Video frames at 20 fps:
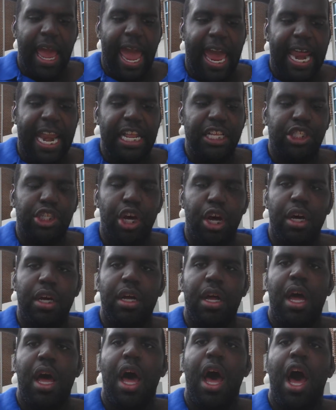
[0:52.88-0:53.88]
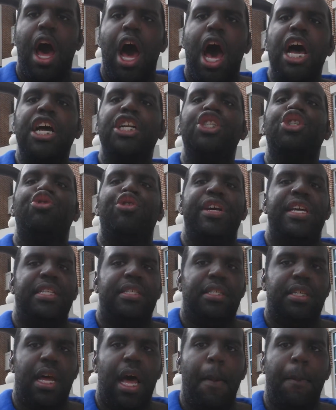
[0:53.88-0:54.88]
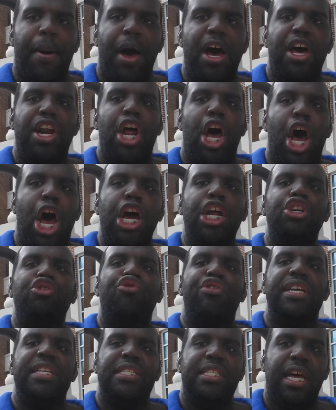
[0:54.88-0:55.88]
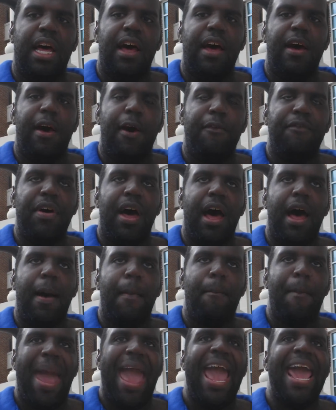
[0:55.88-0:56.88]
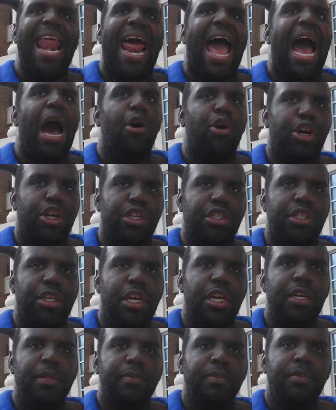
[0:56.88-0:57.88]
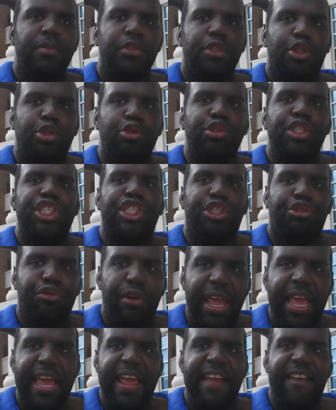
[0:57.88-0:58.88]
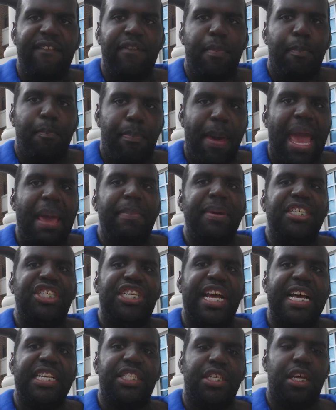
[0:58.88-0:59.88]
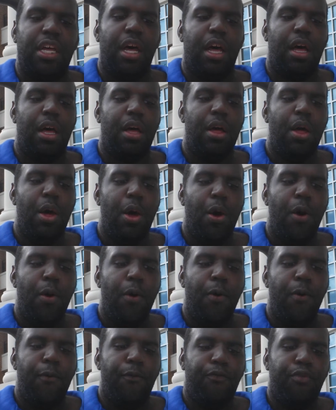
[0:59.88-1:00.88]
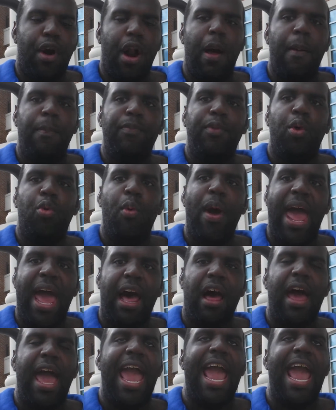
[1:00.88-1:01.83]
And it took hundreds upon hundreds of man-hours to retrieve baby Jessica from the well.